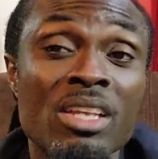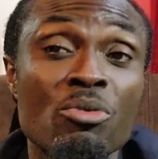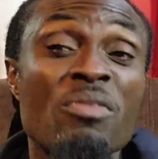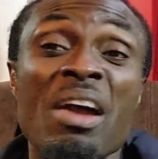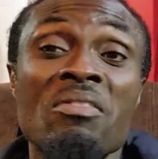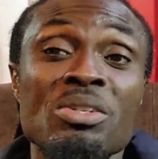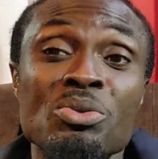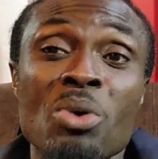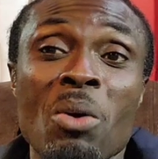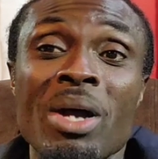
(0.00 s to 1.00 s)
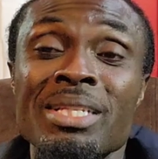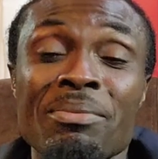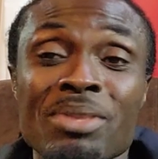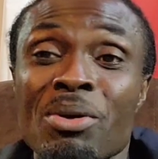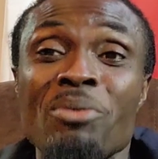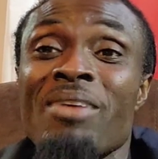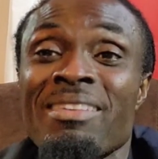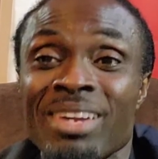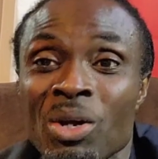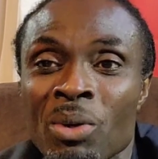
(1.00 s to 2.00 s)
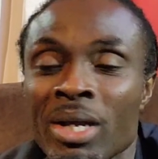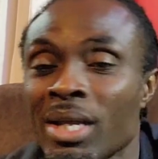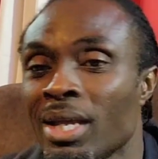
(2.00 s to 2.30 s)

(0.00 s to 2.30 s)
say revival two hour. I talk about revival hour.